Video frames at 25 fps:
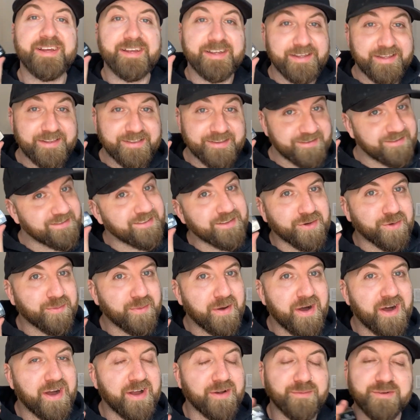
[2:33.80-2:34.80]
in this little
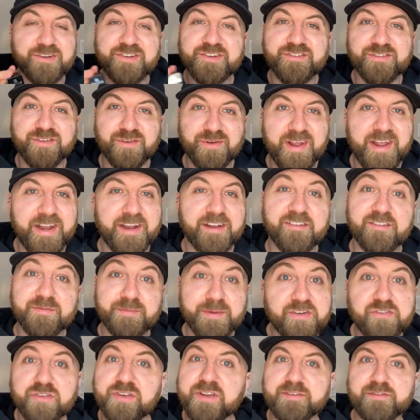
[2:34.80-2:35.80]
pot, which is great,
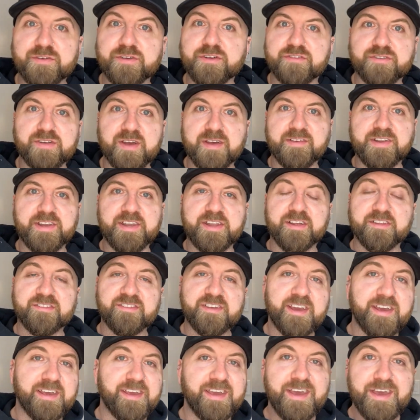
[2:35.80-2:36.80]
especially if you're a traveling nail
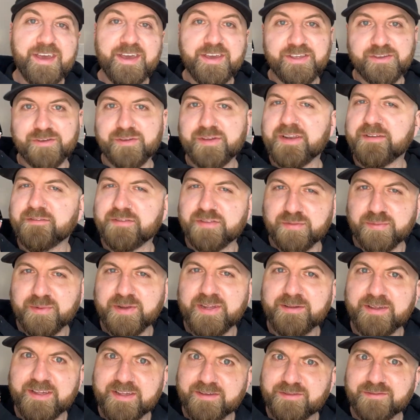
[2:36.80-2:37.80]
tech. You can have
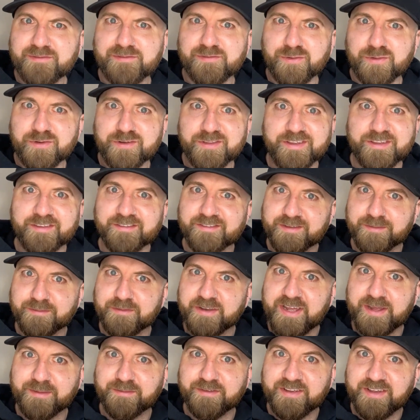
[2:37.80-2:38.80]
3, even 4 of these
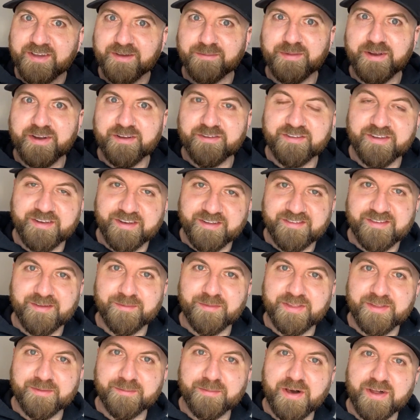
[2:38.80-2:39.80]
sometimes in comparison to
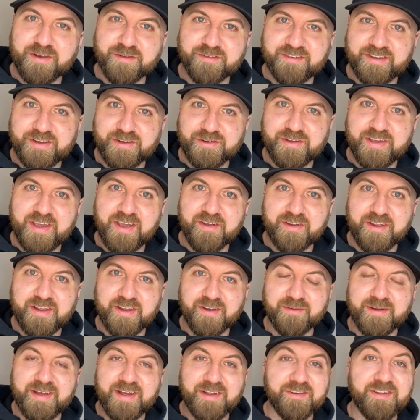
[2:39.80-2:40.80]
some of the bottles that you're carrying
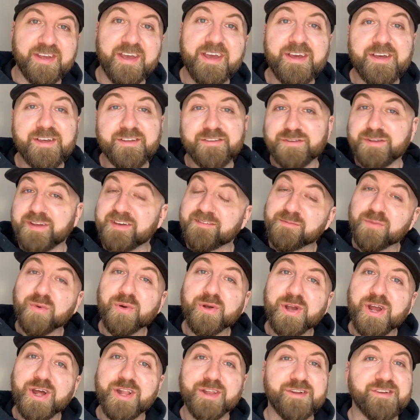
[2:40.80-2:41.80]
around. So you have
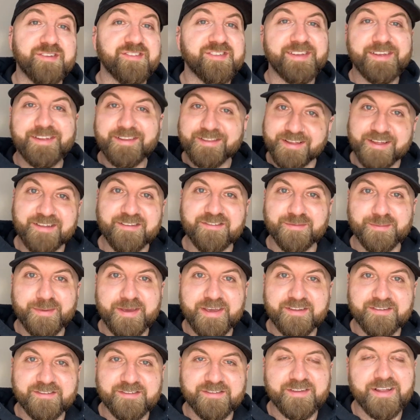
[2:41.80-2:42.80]
more colors in less
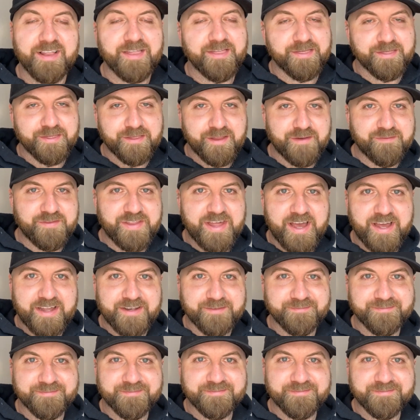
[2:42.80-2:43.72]
space. Love that.